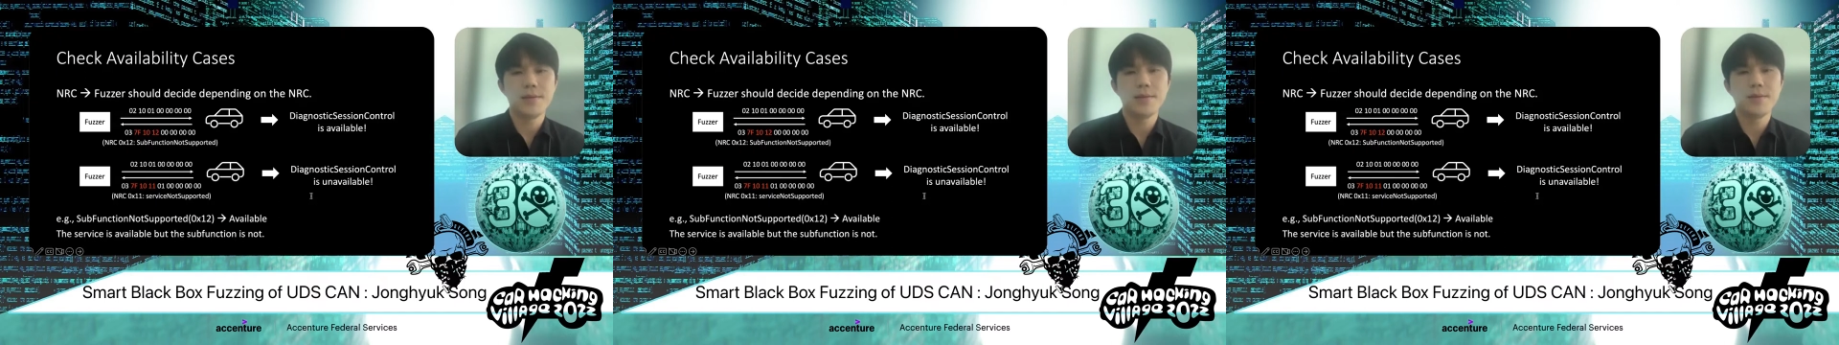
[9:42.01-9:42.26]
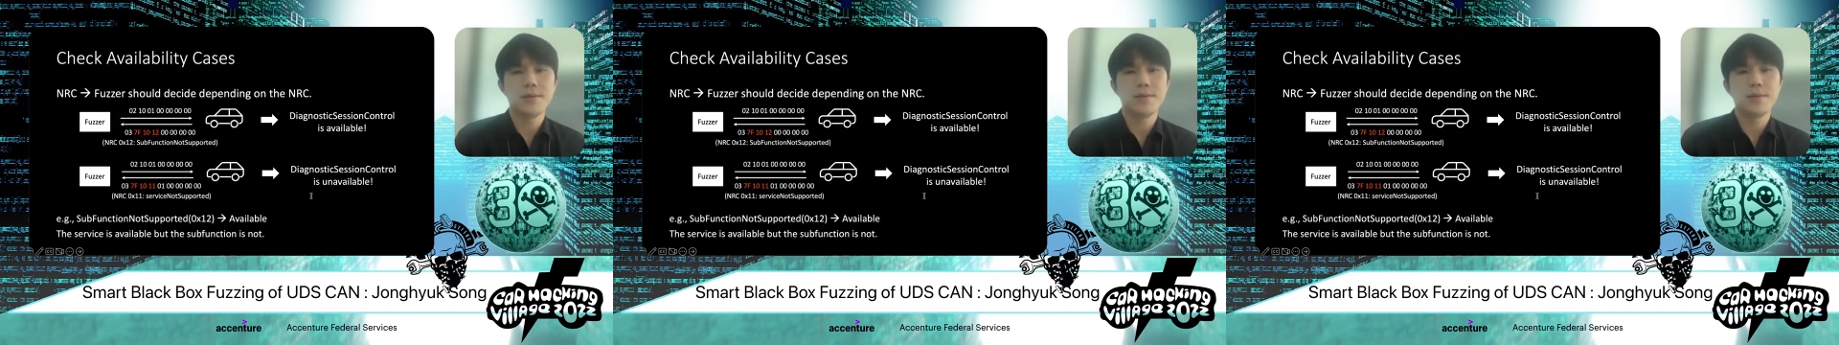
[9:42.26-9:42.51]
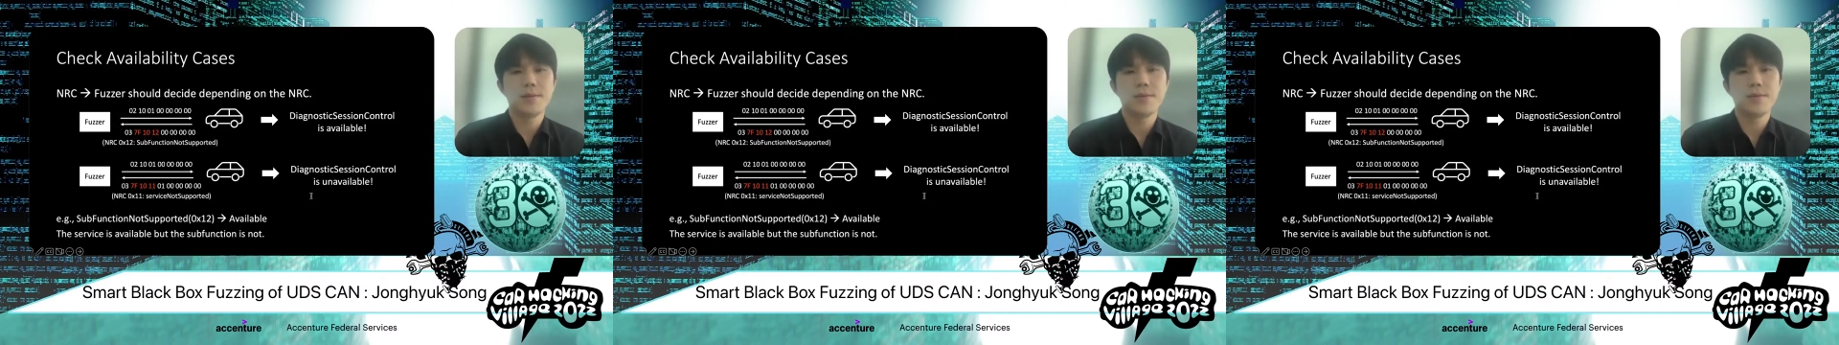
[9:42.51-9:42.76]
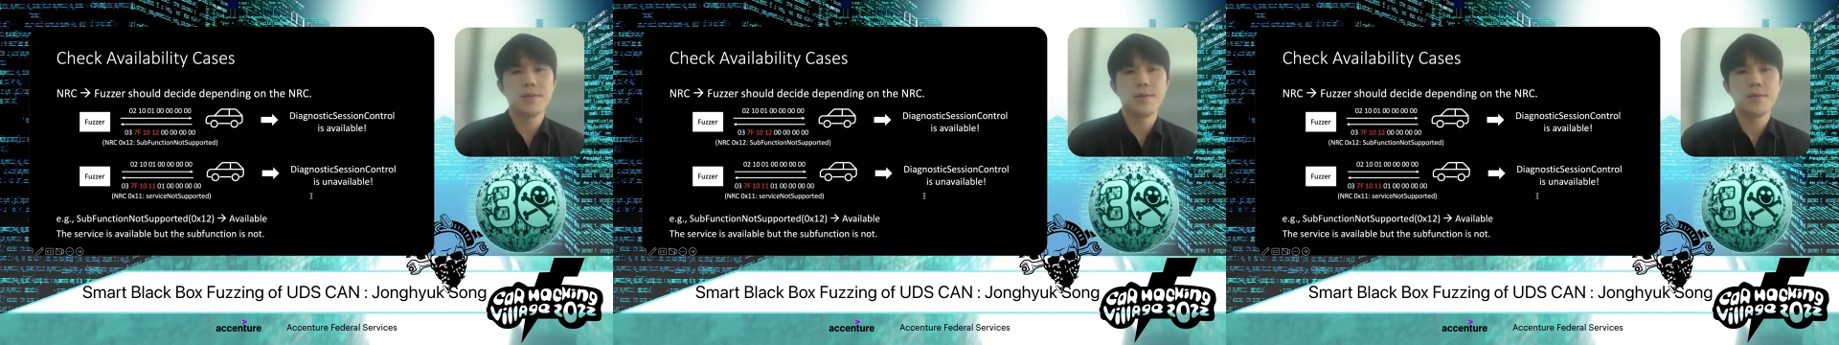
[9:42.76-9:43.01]

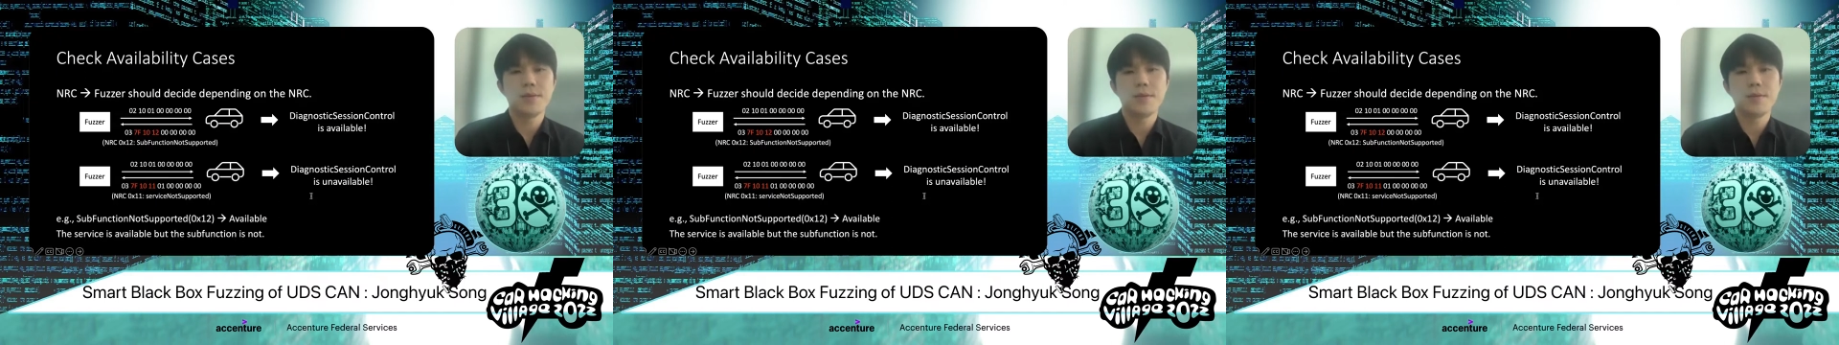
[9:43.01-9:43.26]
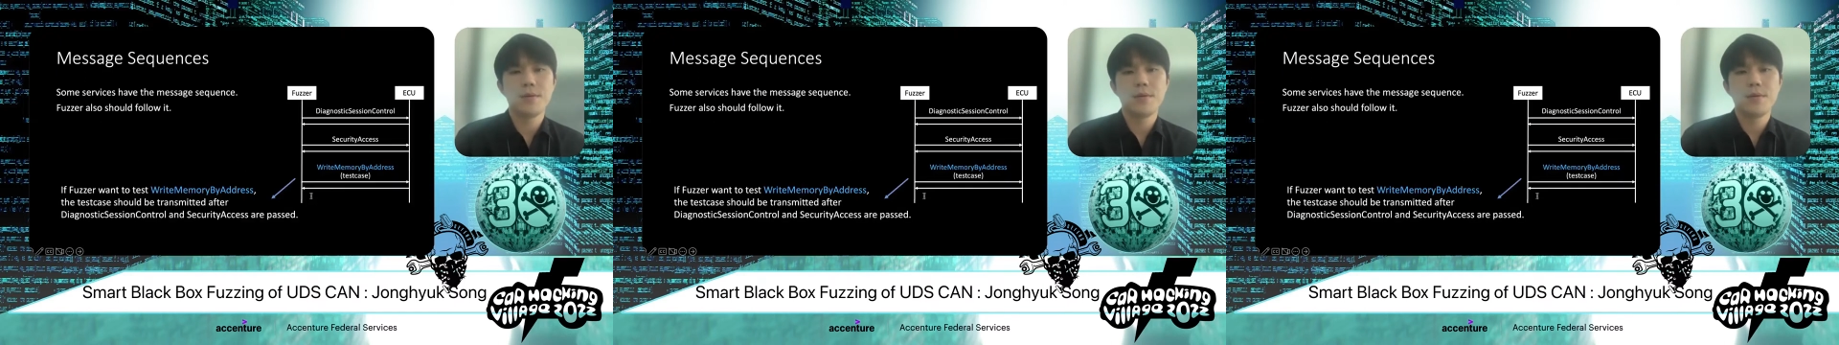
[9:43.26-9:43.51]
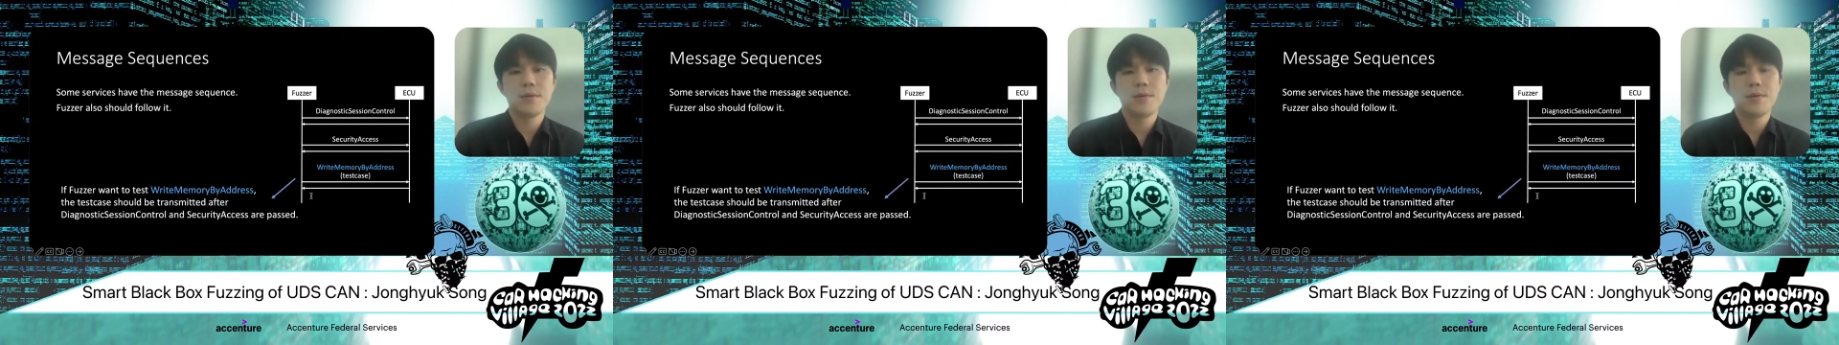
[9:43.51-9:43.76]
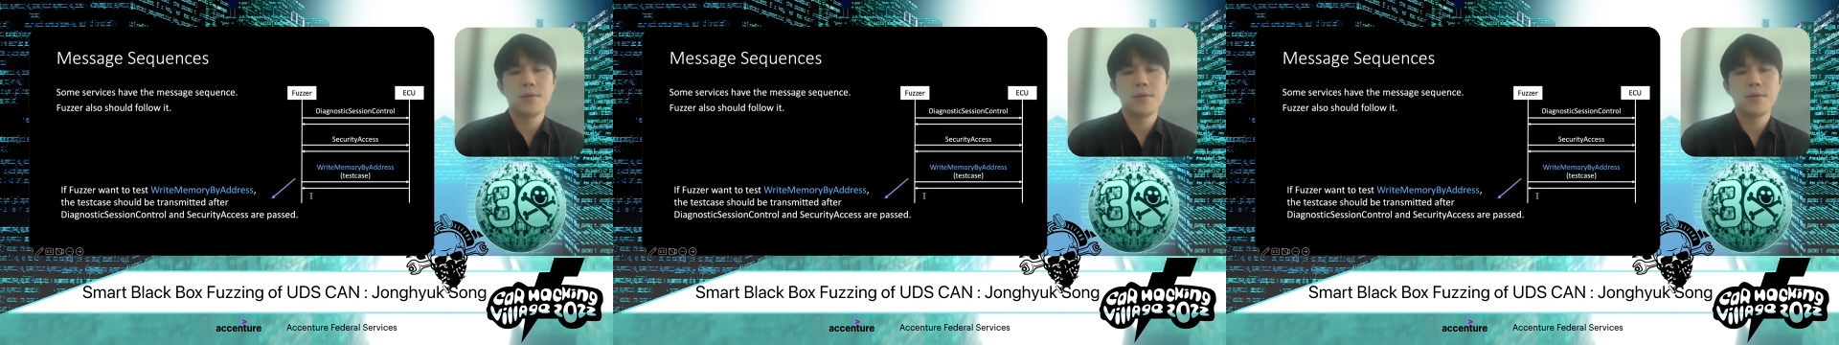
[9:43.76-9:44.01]

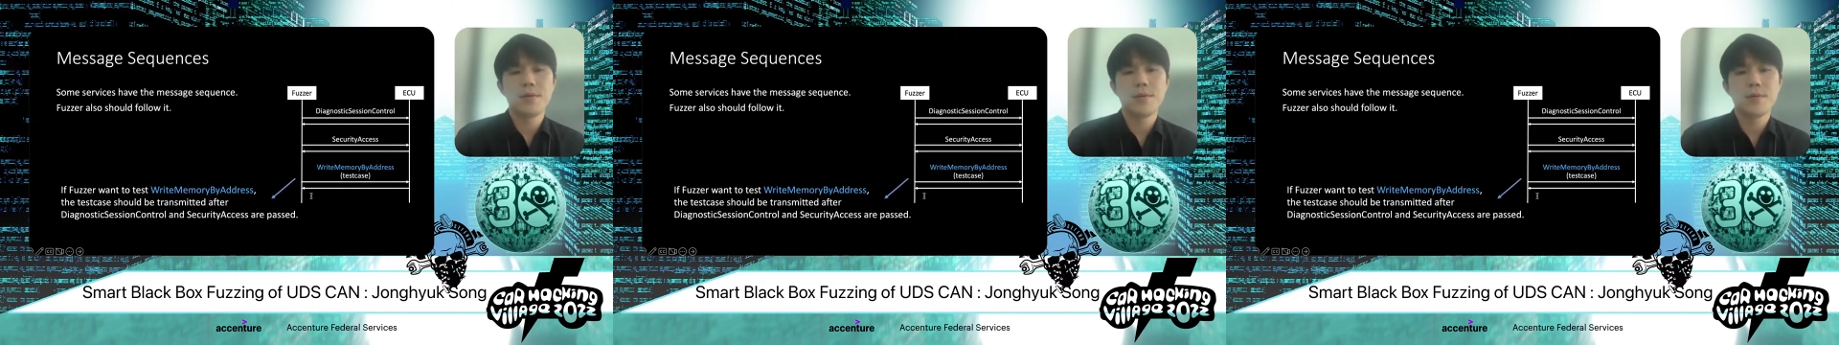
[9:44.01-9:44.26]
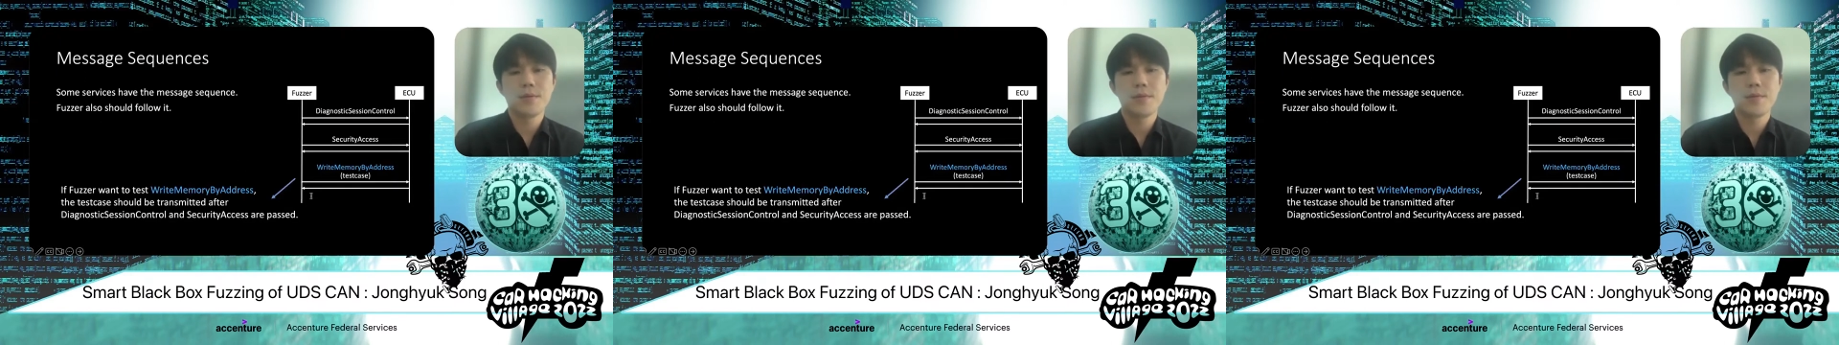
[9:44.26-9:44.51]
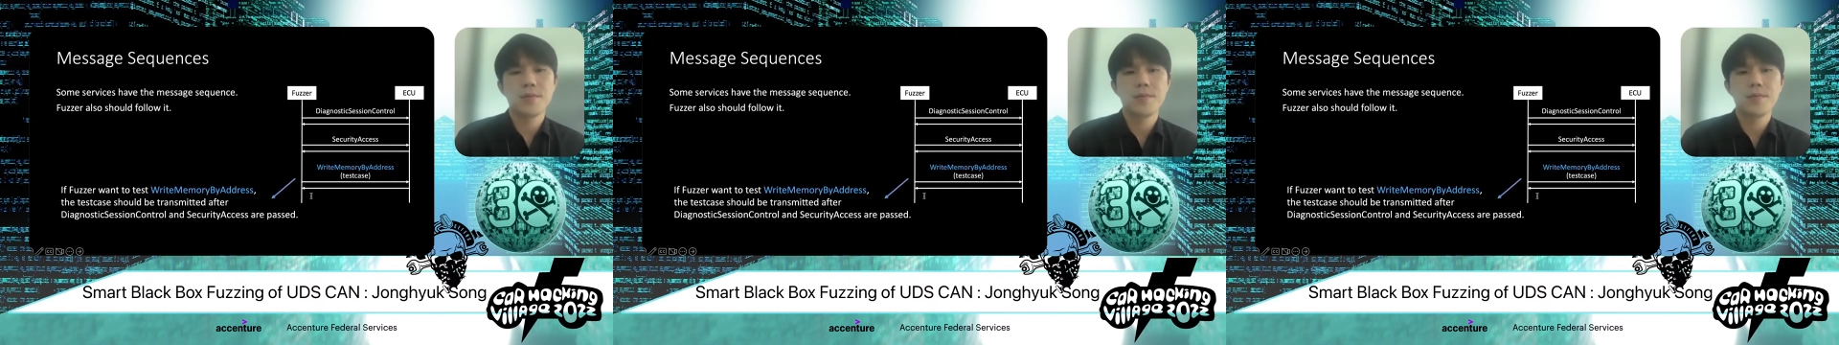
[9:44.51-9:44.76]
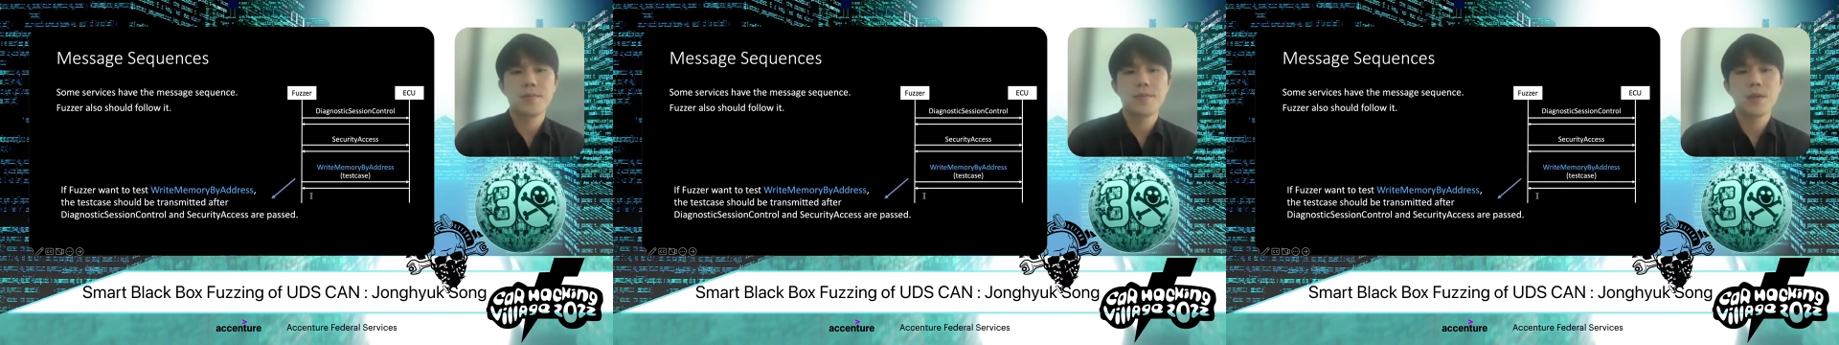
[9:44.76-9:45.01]
(no one is talking)